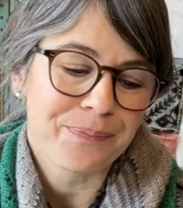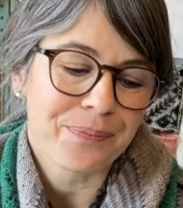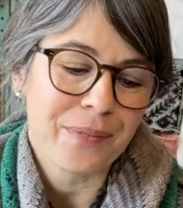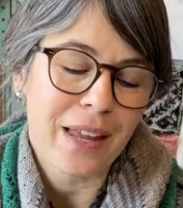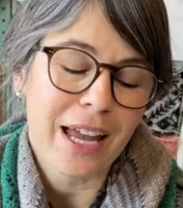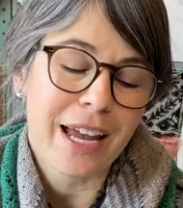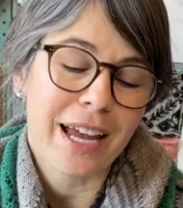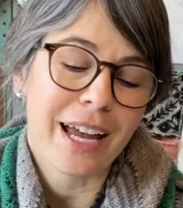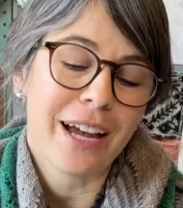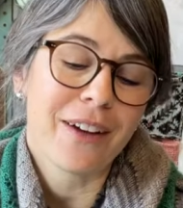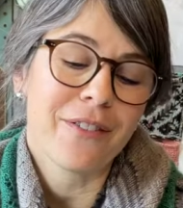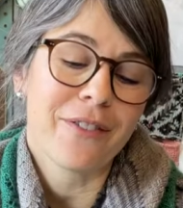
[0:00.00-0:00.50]

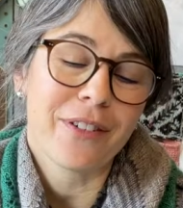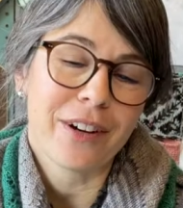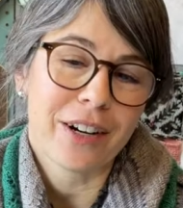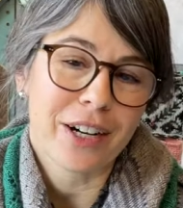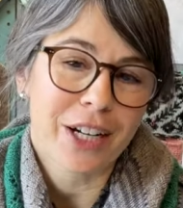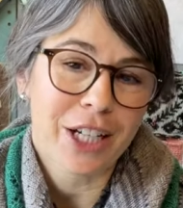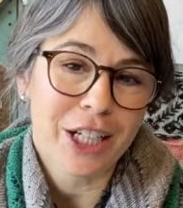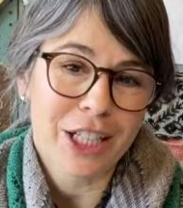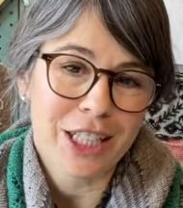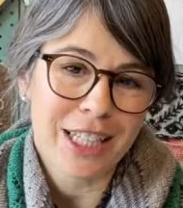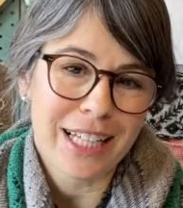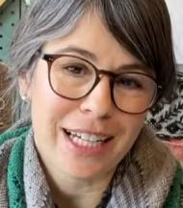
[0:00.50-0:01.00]
I have very
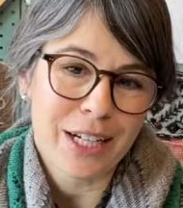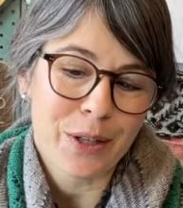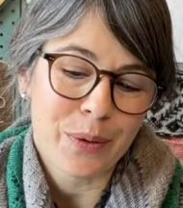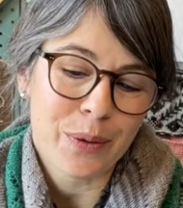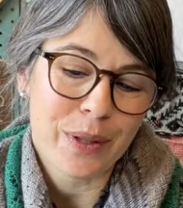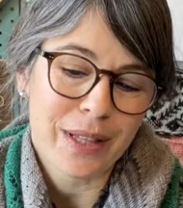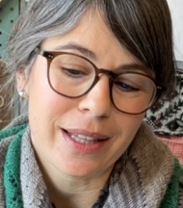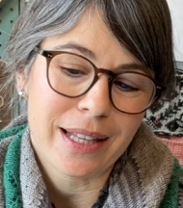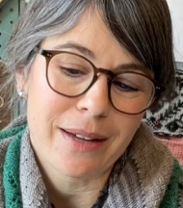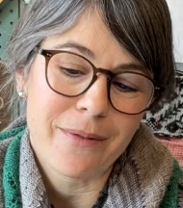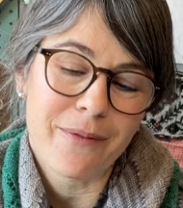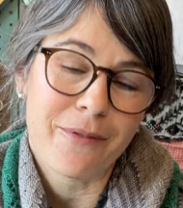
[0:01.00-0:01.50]
good luck
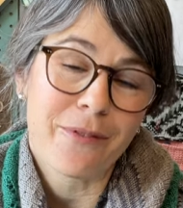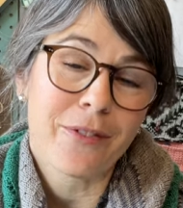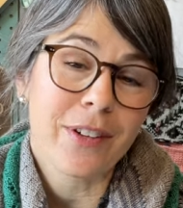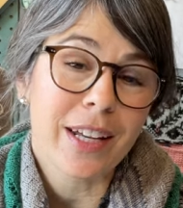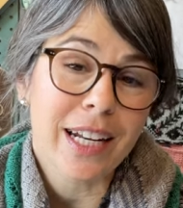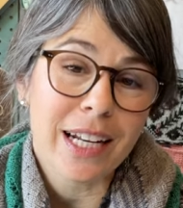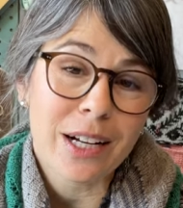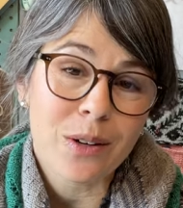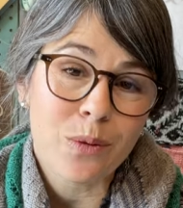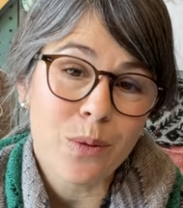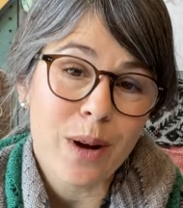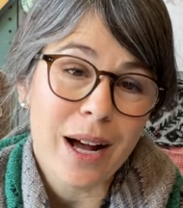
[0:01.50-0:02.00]
with them
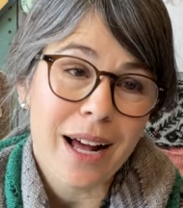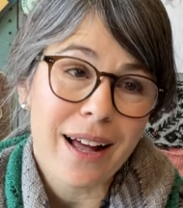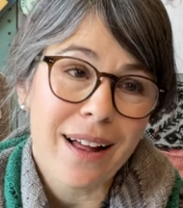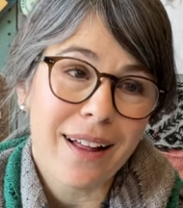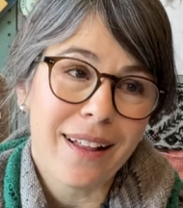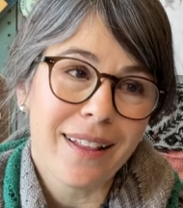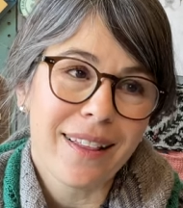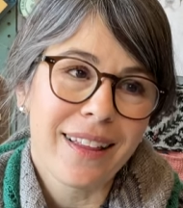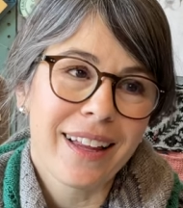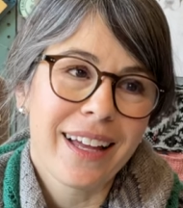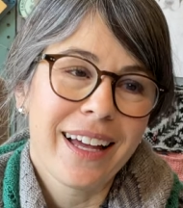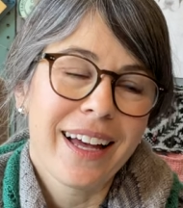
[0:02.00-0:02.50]
fitting
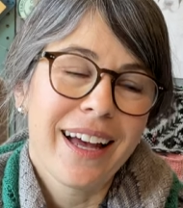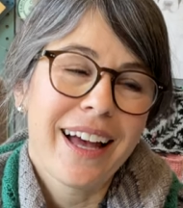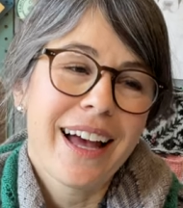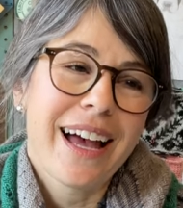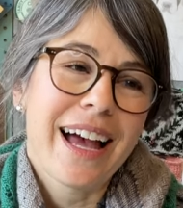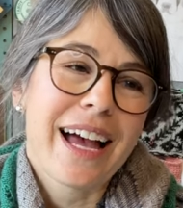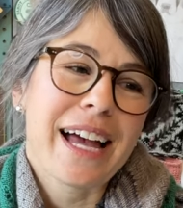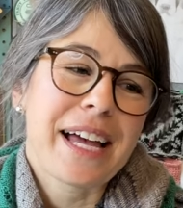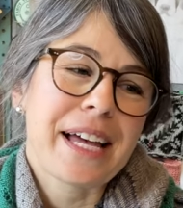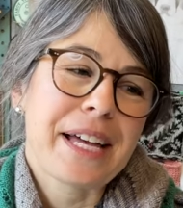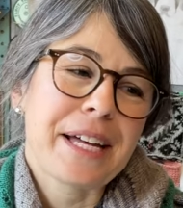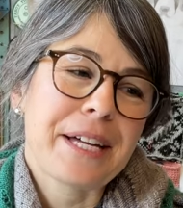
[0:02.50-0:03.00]
well.
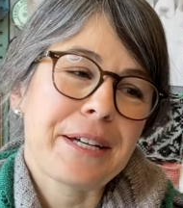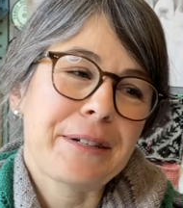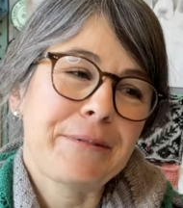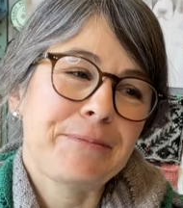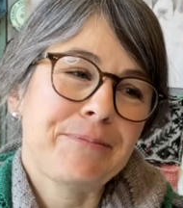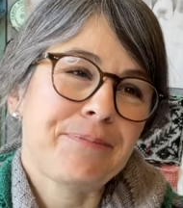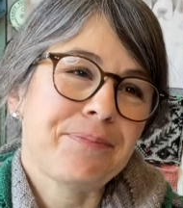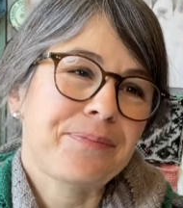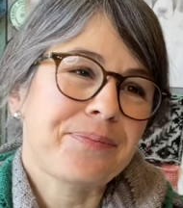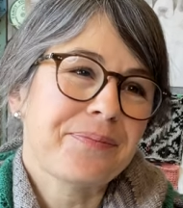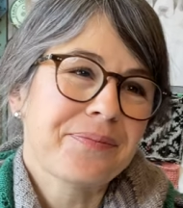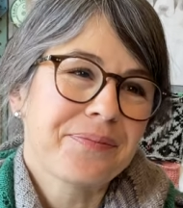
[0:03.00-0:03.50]

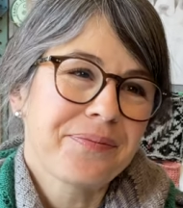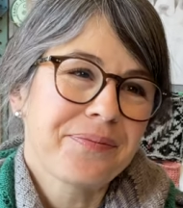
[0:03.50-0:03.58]
Um,